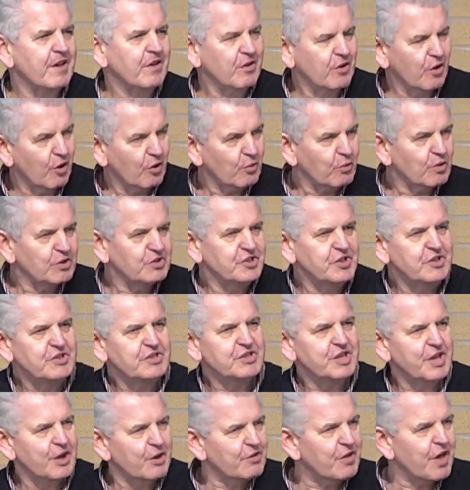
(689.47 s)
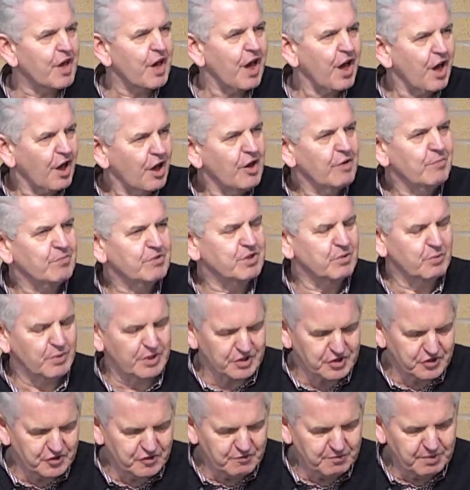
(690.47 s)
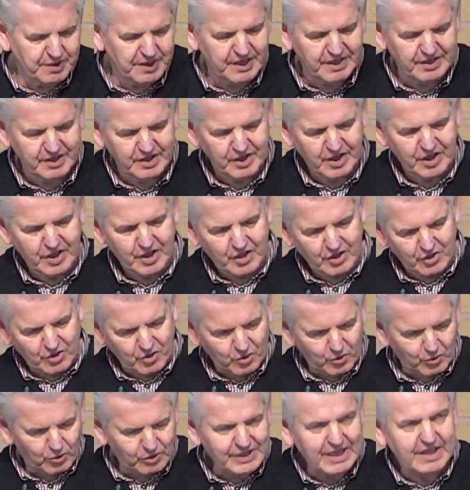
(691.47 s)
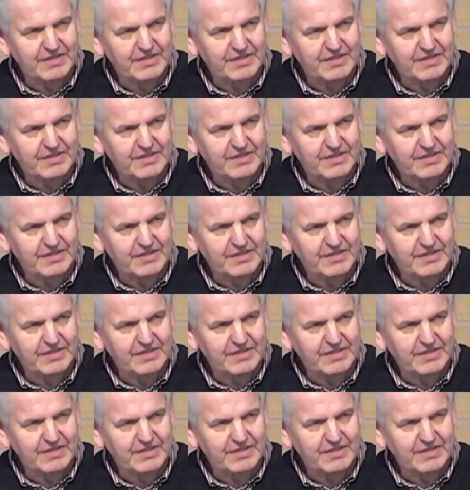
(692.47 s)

God wants you to know the hope to which you've been called.